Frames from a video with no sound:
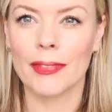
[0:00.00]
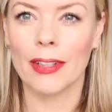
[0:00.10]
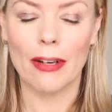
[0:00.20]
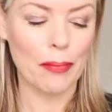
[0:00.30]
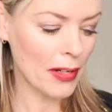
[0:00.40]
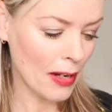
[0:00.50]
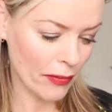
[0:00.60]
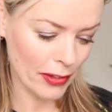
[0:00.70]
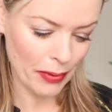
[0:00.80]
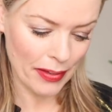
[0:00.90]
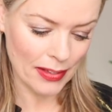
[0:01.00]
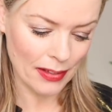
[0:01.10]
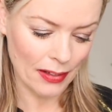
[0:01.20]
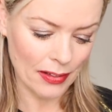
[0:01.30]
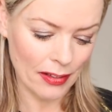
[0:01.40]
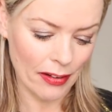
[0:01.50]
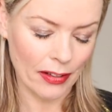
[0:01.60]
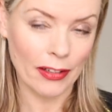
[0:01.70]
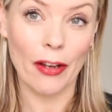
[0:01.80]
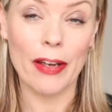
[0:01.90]
Oh, I'm loving the way this colour's
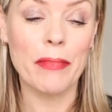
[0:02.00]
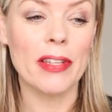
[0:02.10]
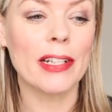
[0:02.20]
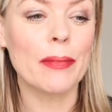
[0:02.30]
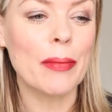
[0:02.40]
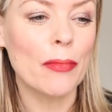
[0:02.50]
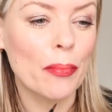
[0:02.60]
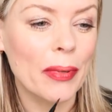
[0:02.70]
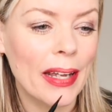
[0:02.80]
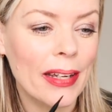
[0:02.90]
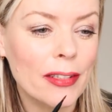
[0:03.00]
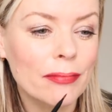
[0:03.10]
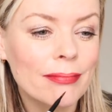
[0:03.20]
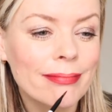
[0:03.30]
going. I'm going to go in with a little bit more black.